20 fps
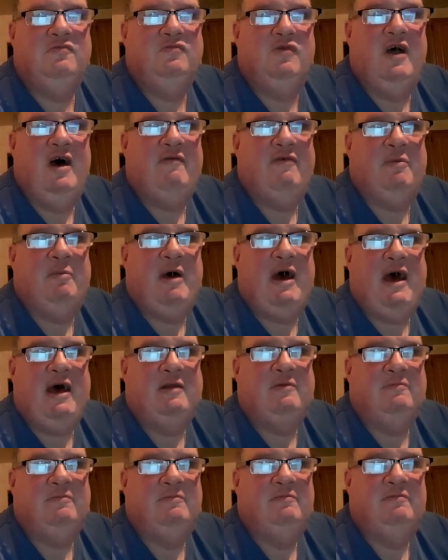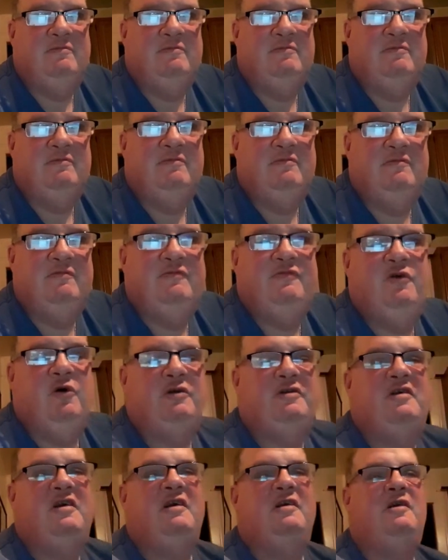Love it, Matt.
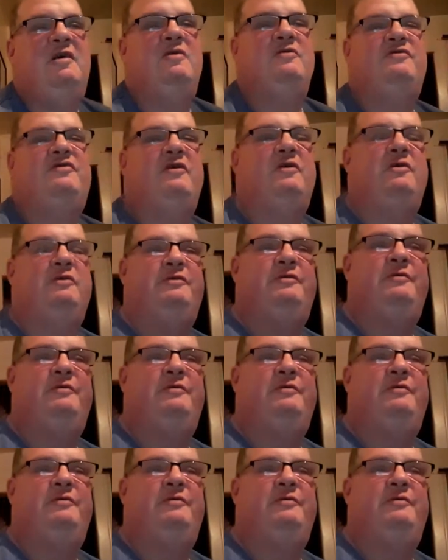14 years old.